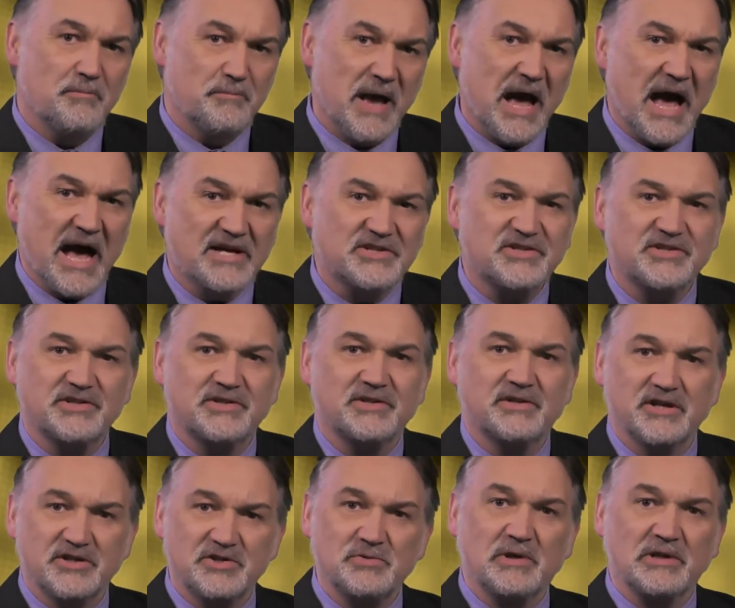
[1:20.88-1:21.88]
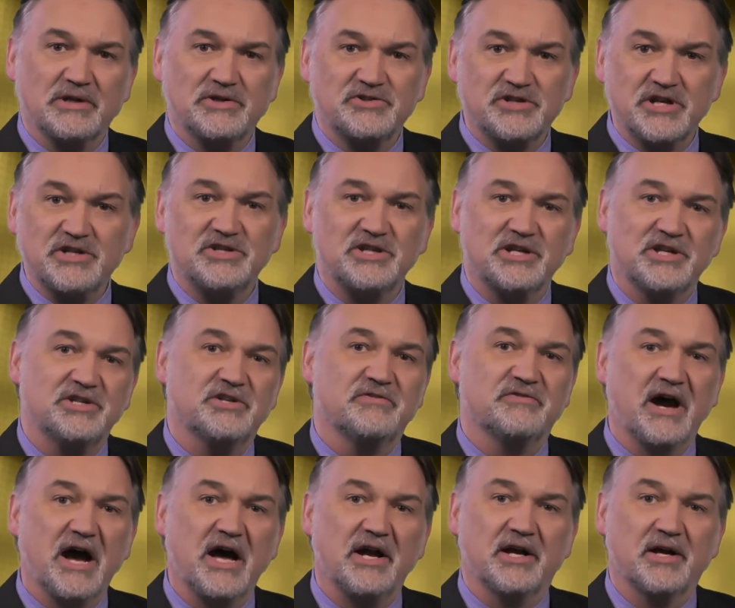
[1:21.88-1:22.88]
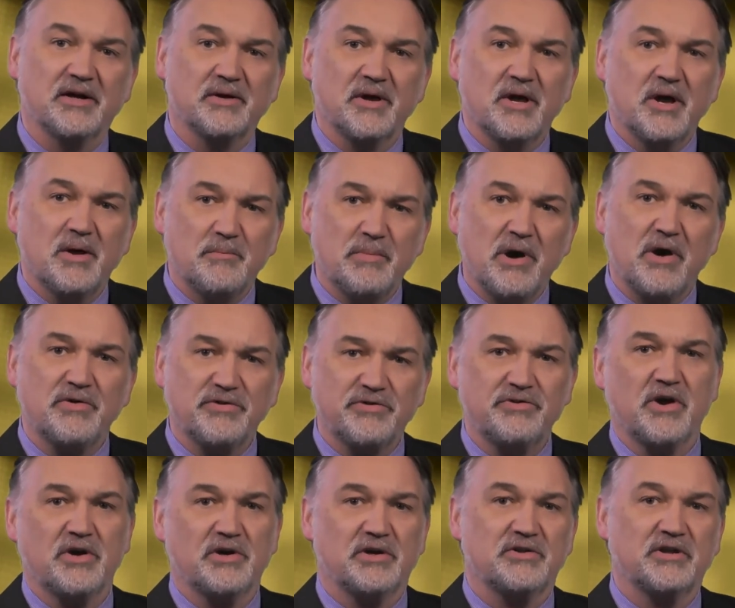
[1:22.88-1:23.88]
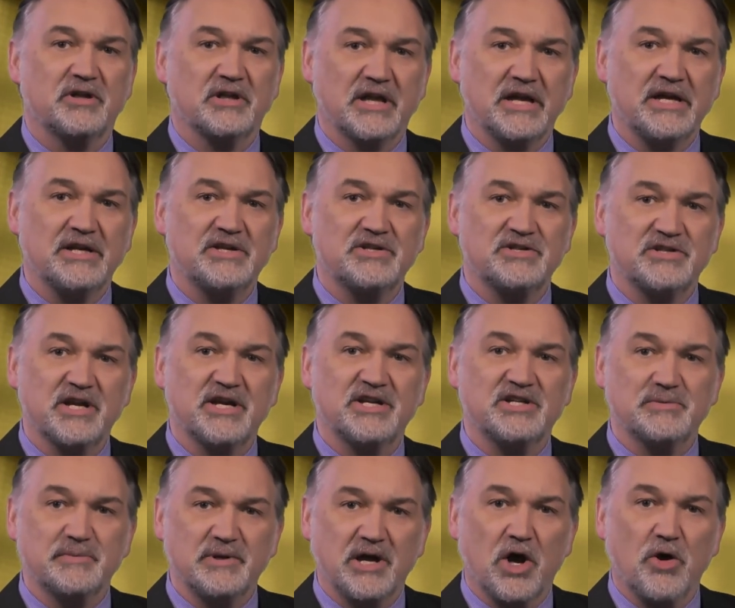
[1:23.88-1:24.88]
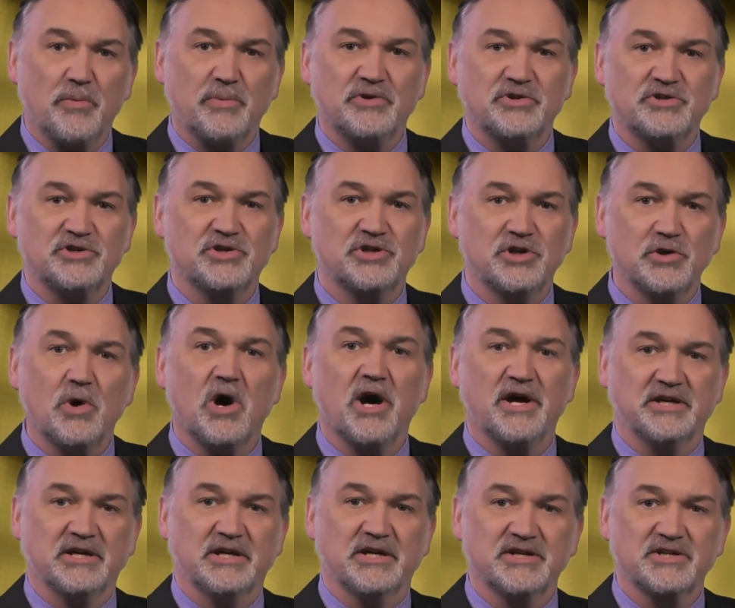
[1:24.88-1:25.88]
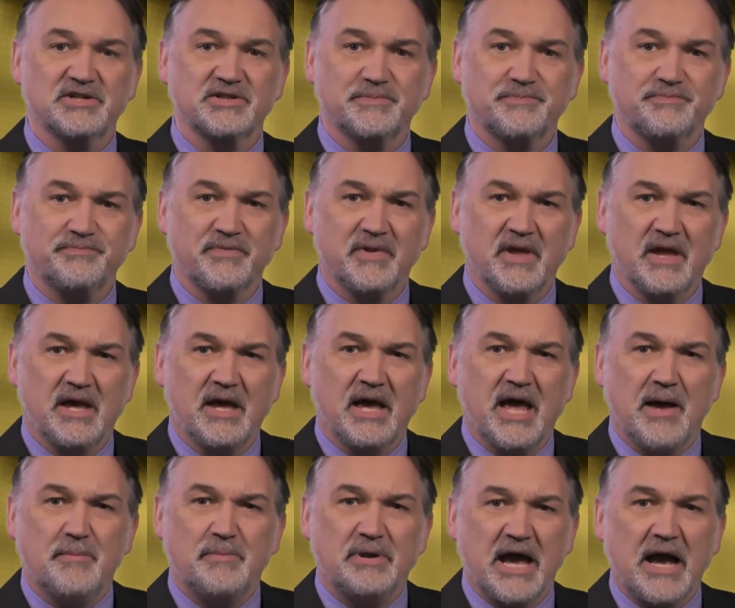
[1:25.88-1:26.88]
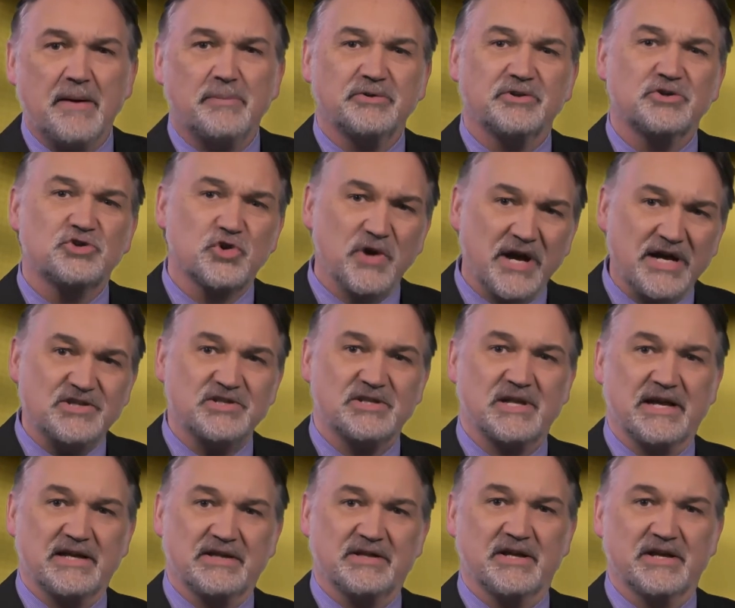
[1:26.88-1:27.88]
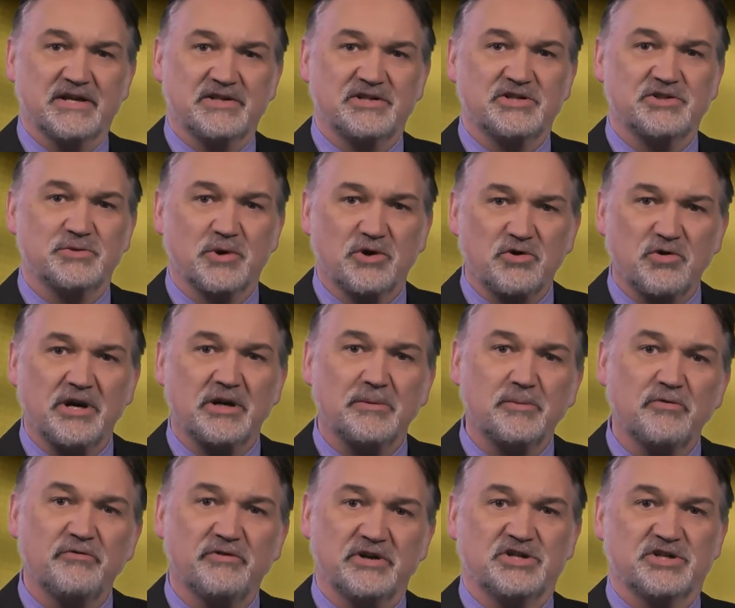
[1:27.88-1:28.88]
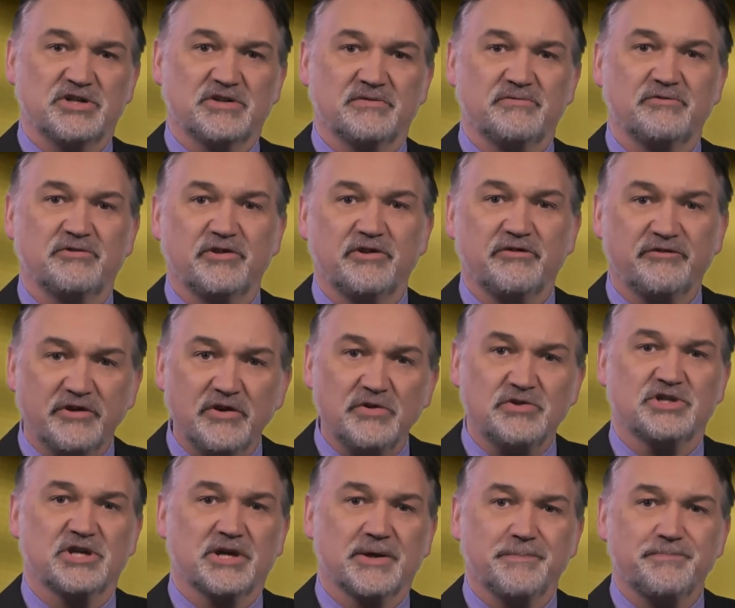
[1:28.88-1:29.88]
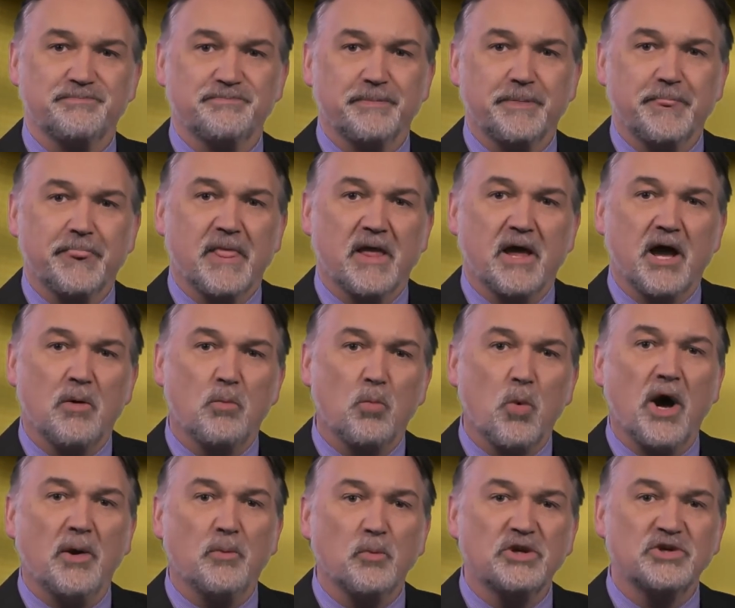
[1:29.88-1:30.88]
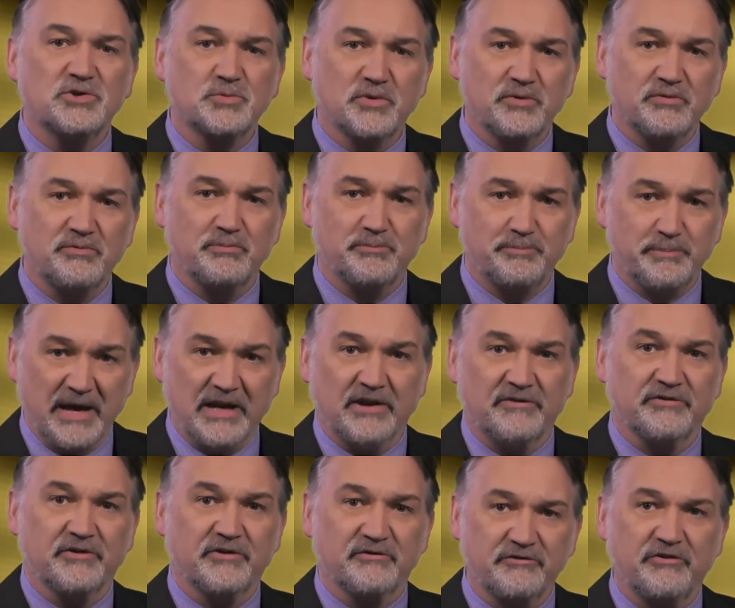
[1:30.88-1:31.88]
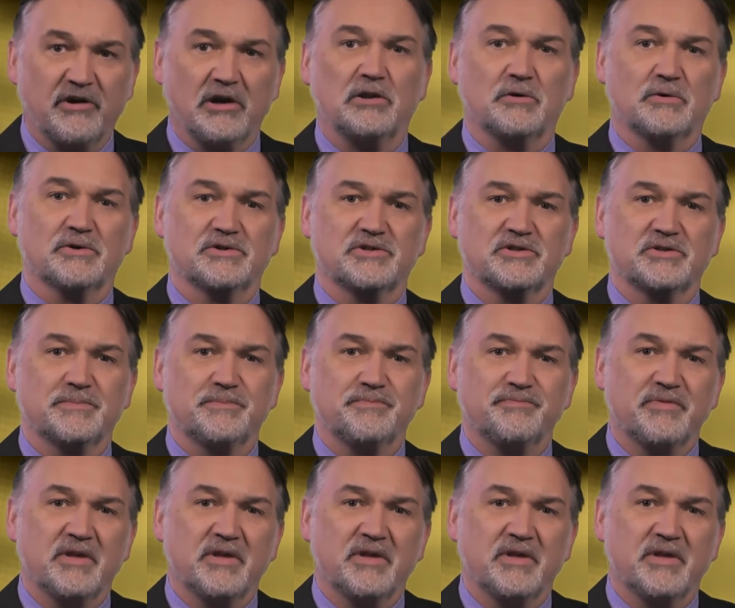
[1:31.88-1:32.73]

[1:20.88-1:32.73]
Bass, as well as Tichy and Devana, both noted that leaders need to be open to new ideas and be able to translate these into a credible vision for the future, and one which would benefit followers.